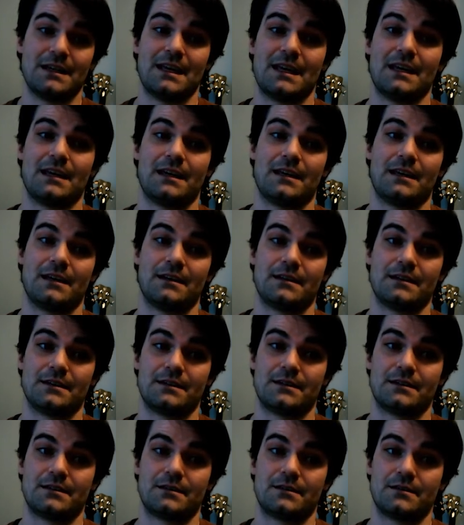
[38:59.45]
And
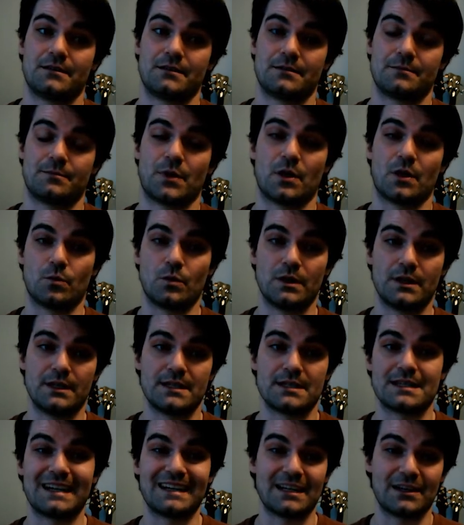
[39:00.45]
part 1
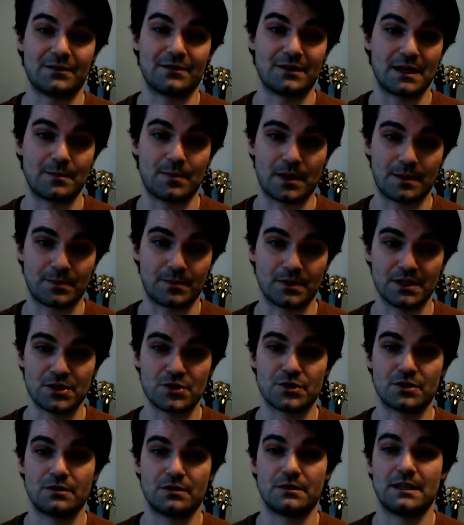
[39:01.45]
is identify a
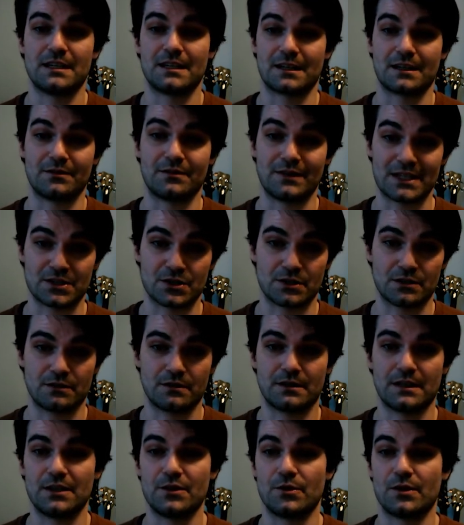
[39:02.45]
population and a
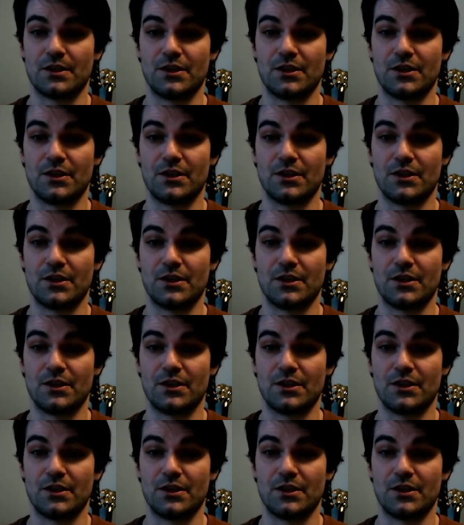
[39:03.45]
convention that you can